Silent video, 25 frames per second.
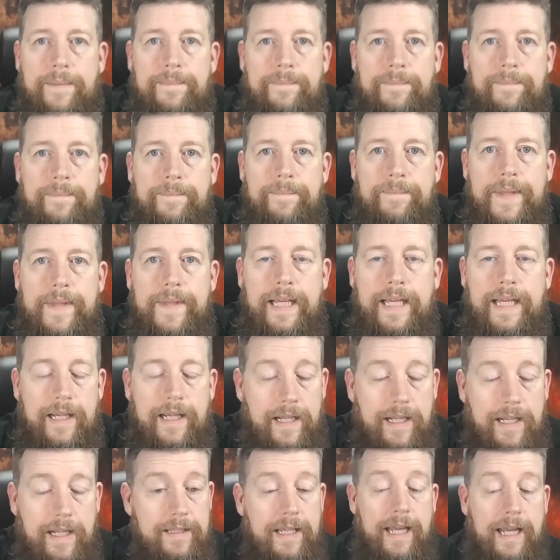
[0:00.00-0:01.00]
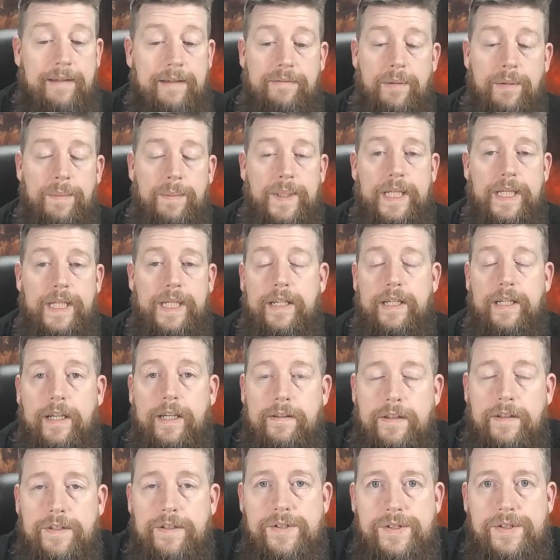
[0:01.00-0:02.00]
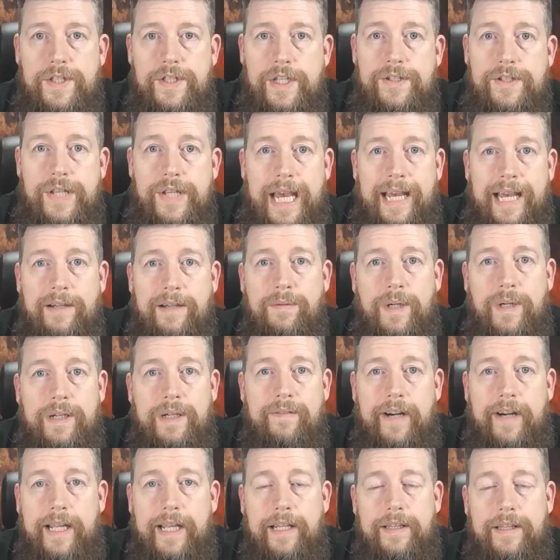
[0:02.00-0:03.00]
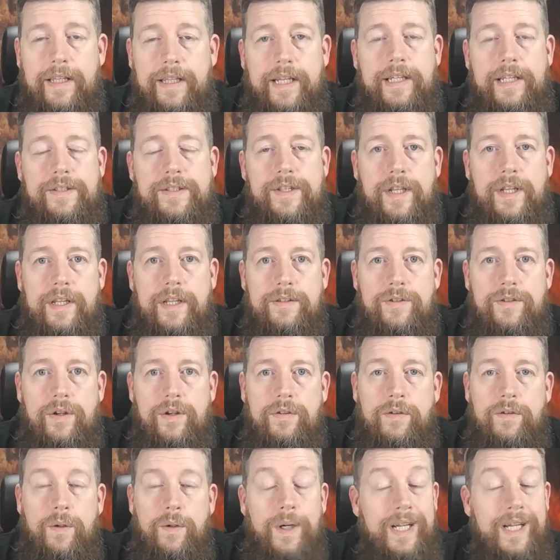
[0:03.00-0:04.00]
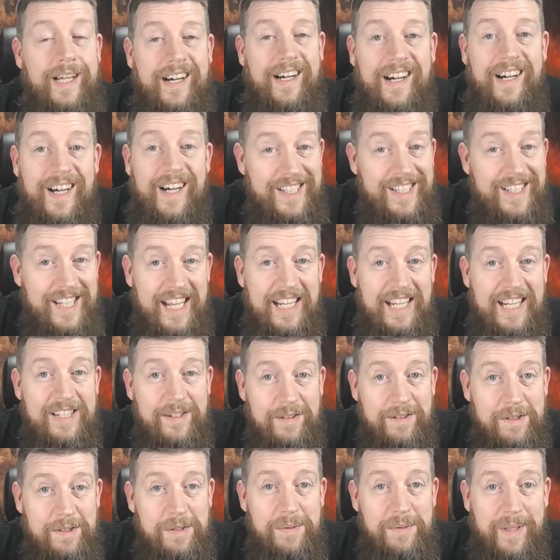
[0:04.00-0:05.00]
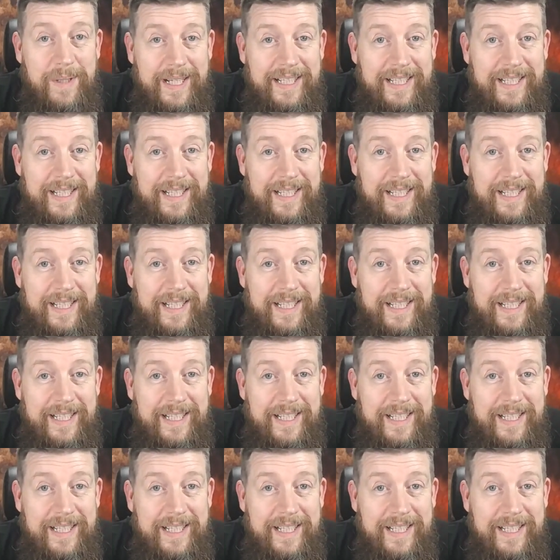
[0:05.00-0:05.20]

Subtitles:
Yeah, everybody I know that's had one reckon that it's a sort of quite a hard hitter as well.